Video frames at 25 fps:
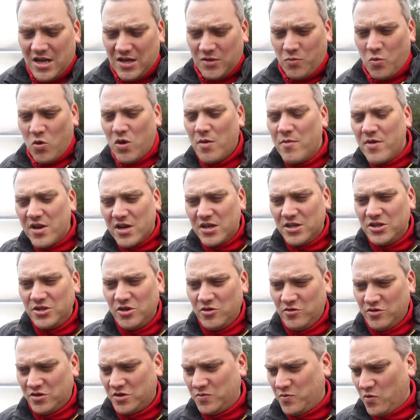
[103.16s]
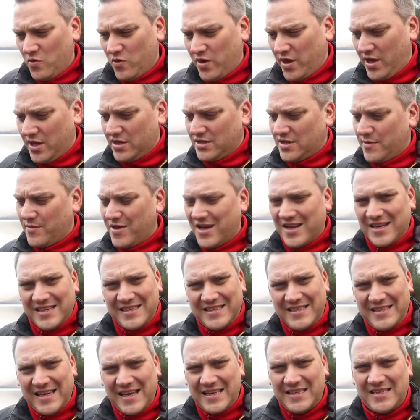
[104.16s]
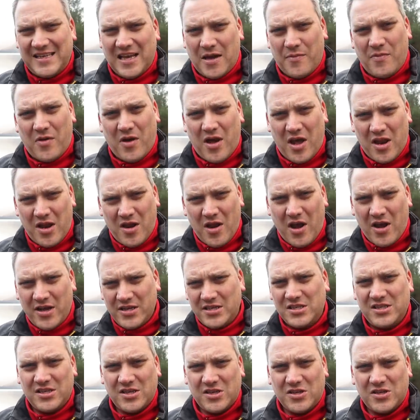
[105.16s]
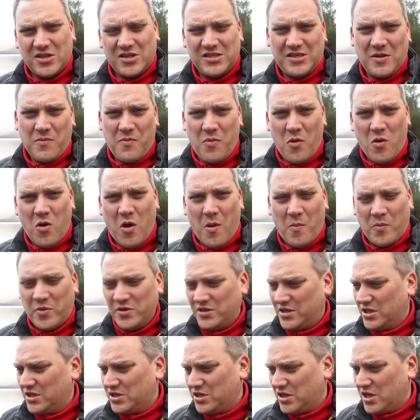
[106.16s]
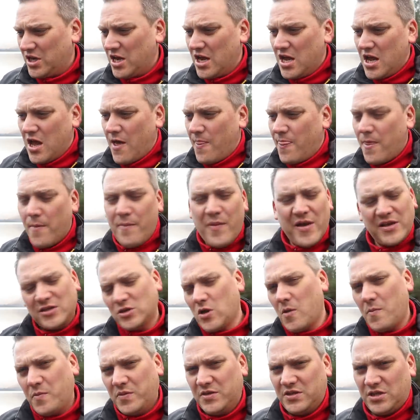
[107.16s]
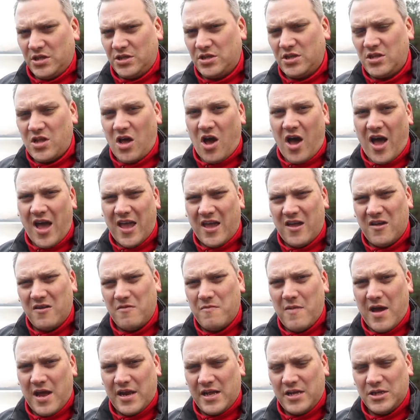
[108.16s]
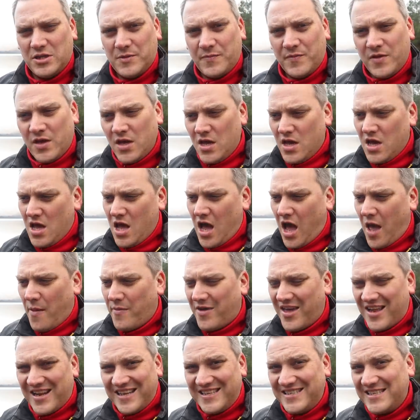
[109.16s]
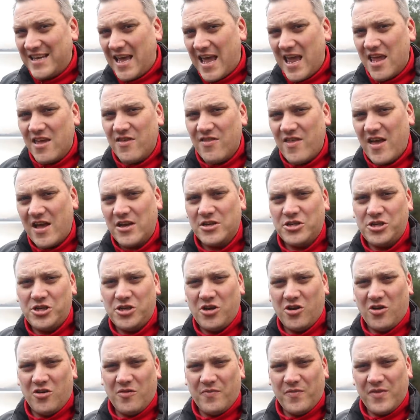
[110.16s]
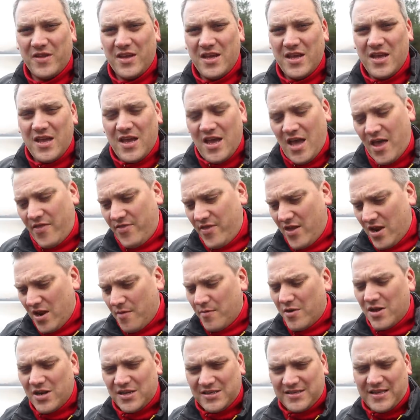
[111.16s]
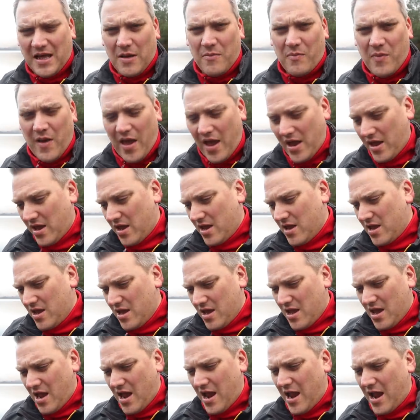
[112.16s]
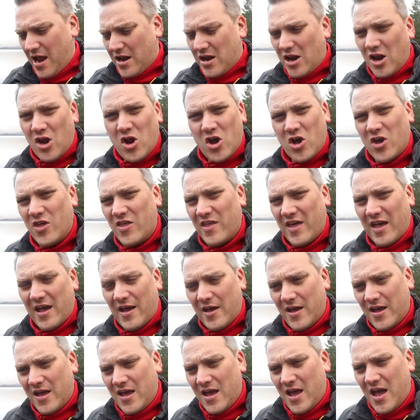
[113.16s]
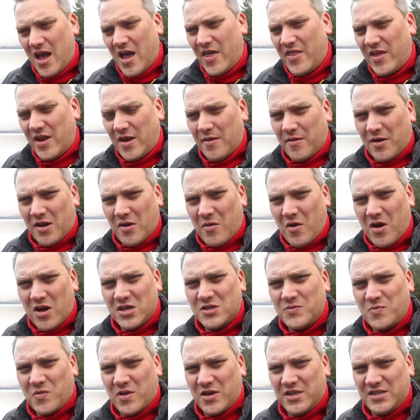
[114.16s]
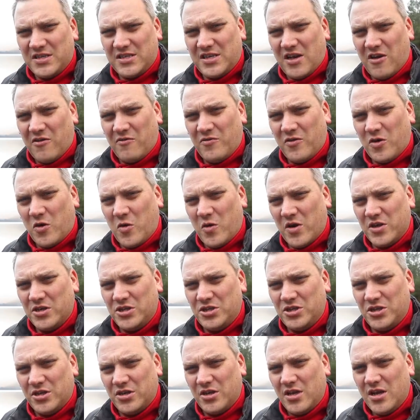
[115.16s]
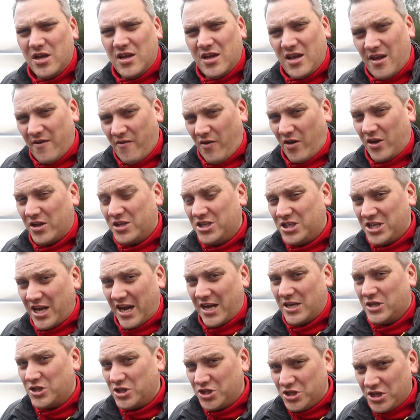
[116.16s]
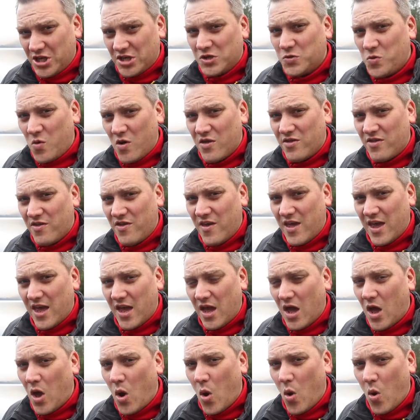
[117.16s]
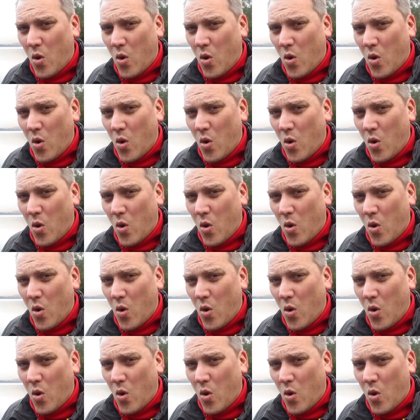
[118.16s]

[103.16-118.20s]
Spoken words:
And what I'm going to do this morning is I'm going to set up a nice simple composition, the best composition that I can manage. I'm going to take that shot and then I'm going to step back and I'm going to look at that. And then I'm going to ask myself the question, if I could change just one thing,